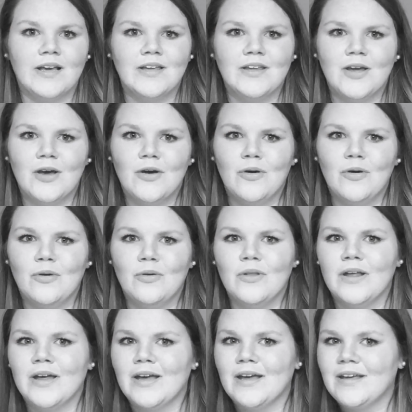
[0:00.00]
yo,
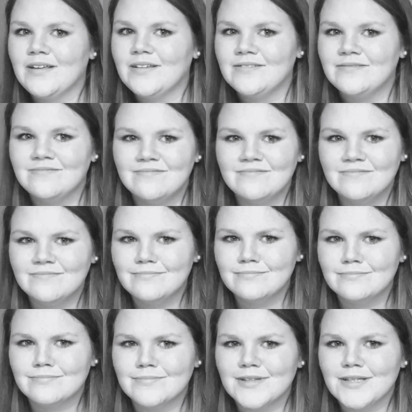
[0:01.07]
like,
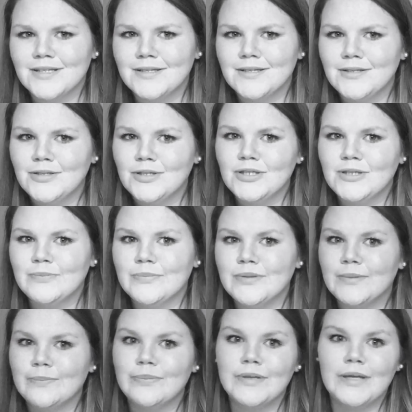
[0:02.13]
you don't put
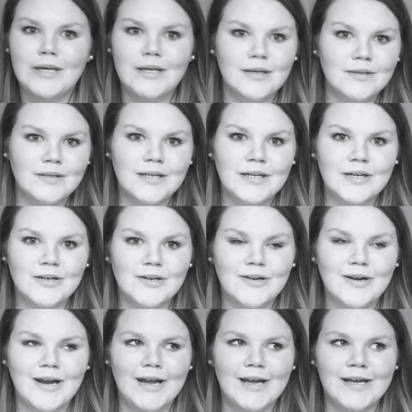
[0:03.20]
a plate on there,
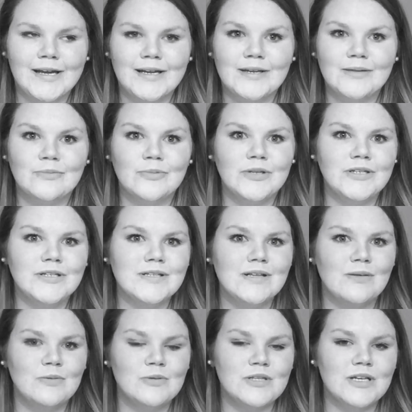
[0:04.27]
and we just
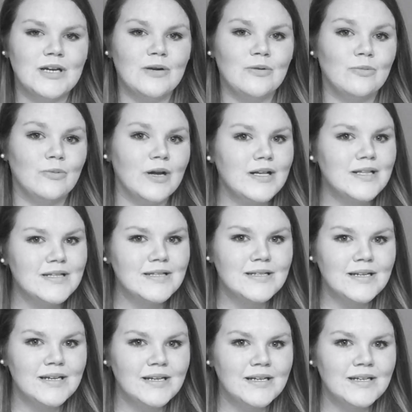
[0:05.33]
almost got
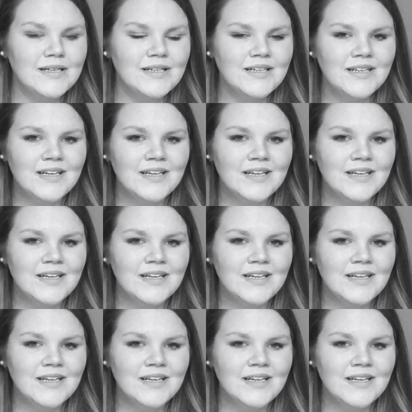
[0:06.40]
arrested.